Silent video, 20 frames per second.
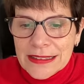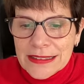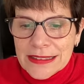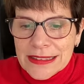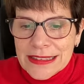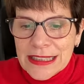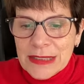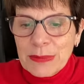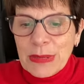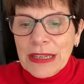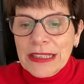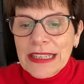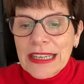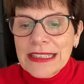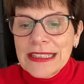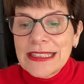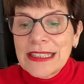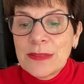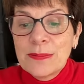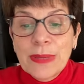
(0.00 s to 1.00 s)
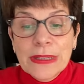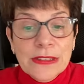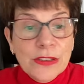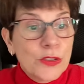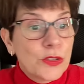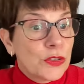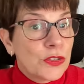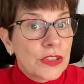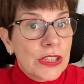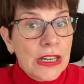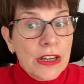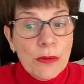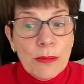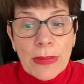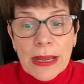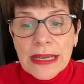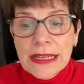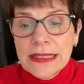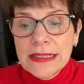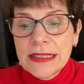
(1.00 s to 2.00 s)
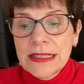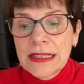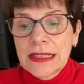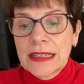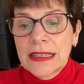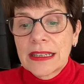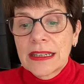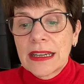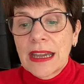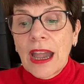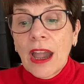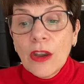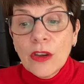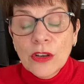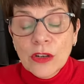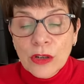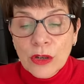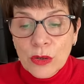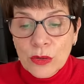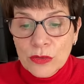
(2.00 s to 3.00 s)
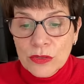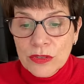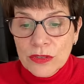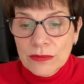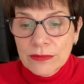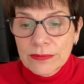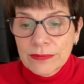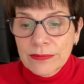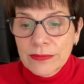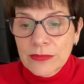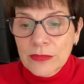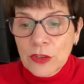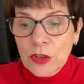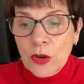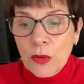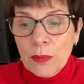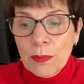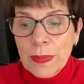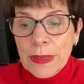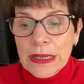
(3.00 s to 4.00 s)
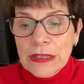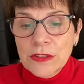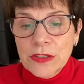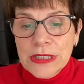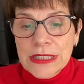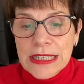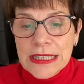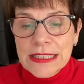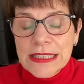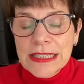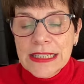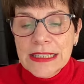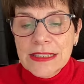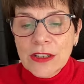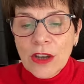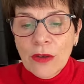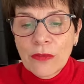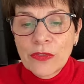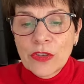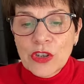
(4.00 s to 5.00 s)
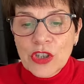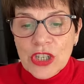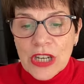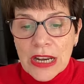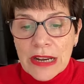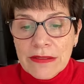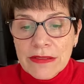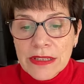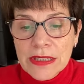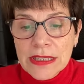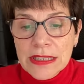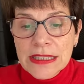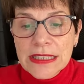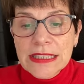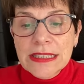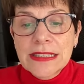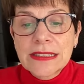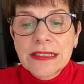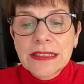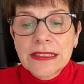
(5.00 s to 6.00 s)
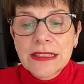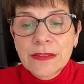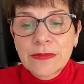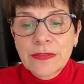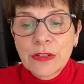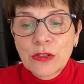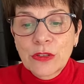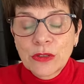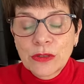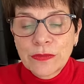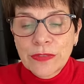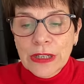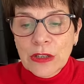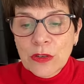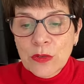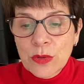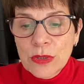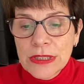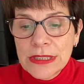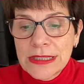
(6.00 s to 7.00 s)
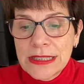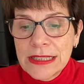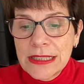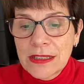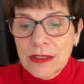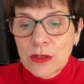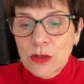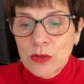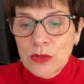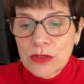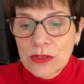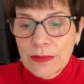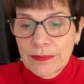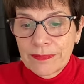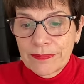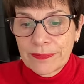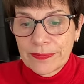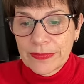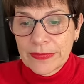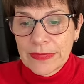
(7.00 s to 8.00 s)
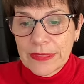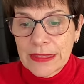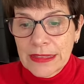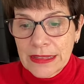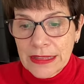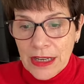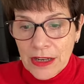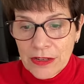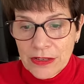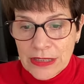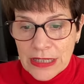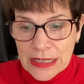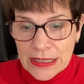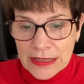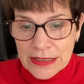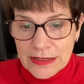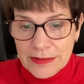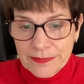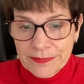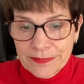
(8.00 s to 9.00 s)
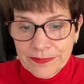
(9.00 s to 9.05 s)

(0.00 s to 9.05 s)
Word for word: Dear Marie-Anne, is it better to tailor-made our clothes compared to getting it off the shelves since it is difficult for quality clothes nowadays?